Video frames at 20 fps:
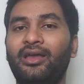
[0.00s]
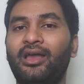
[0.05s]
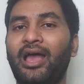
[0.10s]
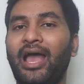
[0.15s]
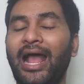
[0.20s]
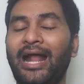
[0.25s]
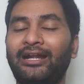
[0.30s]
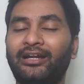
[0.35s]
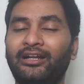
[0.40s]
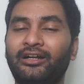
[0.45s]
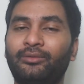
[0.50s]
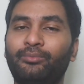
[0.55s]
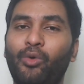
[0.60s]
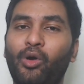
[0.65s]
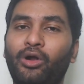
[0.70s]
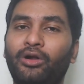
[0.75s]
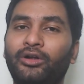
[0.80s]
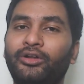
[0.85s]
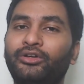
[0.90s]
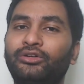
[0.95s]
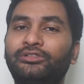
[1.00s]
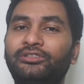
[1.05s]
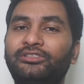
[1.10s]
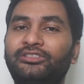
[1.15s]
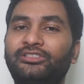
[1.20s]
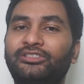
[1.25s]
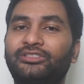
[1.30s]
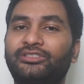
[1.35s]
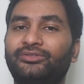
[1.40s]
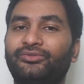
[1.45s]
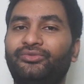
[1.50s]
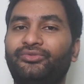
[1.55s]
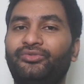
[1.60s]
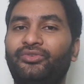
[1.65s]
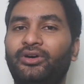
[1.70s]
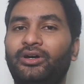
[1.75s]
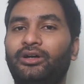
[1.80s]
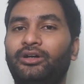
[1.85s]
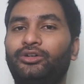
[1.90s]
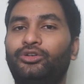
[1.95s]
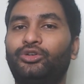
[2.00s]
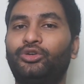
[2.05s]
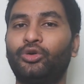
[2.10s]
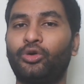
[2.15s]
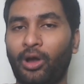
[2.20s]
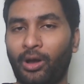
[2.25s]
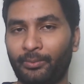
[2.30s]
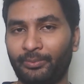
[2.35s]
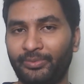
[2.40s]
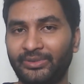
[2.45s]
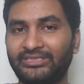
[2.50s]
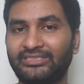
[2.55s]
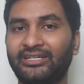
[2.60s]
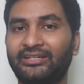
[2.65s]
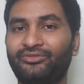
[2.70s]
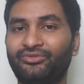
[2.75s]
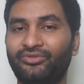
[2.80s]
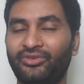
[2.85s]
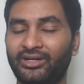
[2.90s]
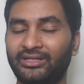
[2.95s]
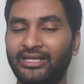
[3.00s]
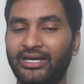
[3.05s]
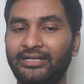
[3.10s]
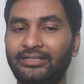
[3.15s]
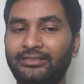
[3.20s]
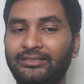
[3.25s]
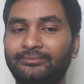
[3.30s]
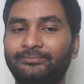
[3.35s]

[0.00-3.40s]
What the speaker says: added modules to compensate for that.